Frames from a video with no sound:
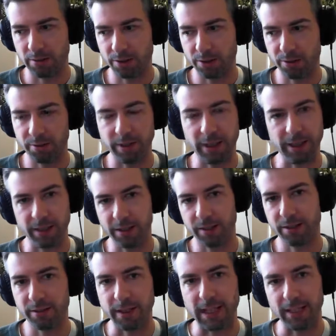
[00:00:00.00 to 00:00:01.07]

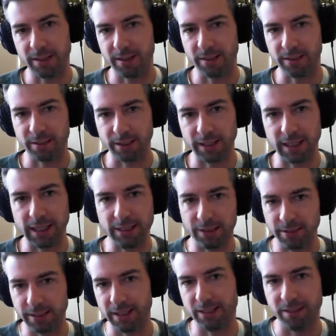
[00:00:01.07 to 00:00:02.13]
shrink drastically as
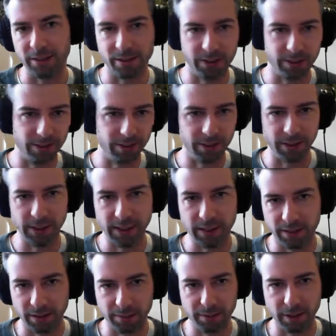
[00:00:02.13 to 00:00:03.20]
you get closer to the
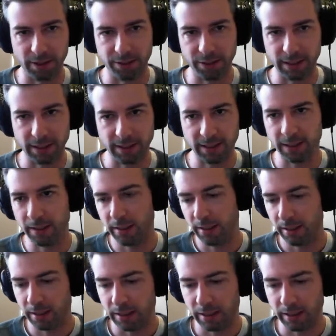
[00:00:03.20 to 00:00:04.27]
end of the project.
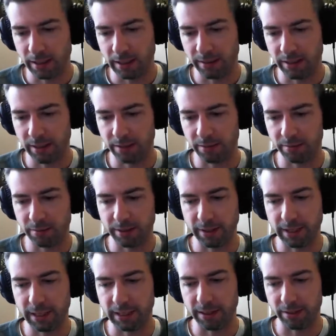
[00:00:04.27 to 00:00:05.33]
I think a
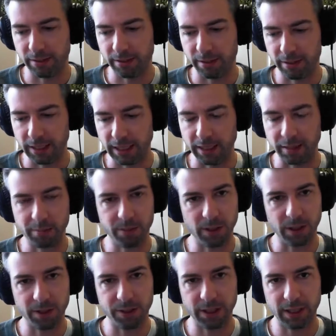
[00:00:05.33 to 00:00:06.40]
really healthy game
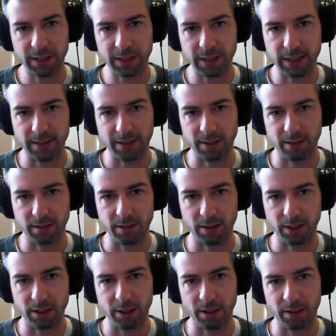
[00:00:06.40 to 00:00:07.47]
project has a
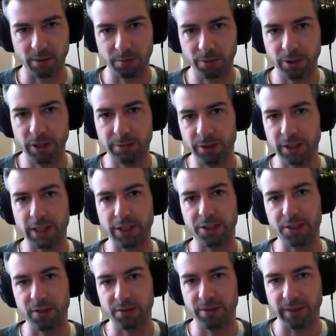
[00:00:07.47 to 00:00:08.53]
long
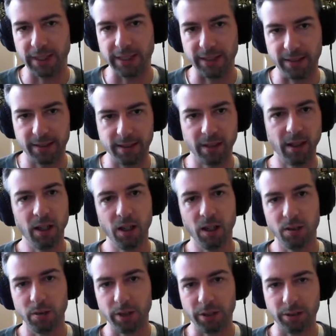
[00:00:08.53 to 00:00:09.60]
pre-production phase
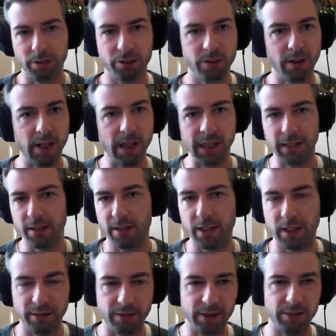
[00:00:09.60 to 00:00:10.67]
where you're trying a
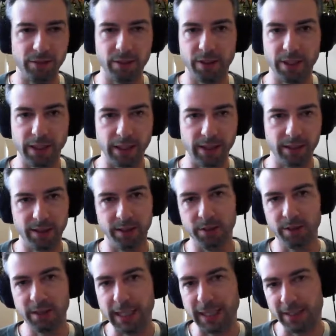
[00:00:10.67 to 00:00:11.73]
lot of different things.
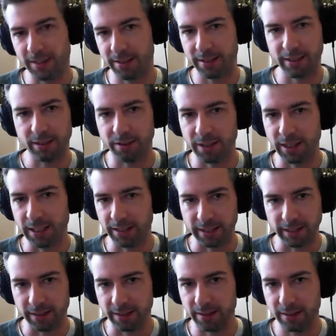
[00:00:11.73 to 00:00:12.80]
You're testing your
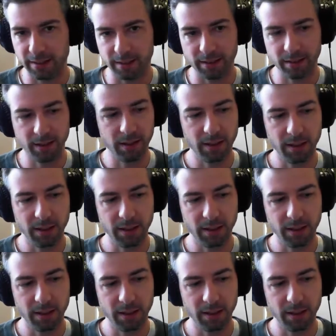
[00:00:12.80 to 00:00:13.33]
ideas,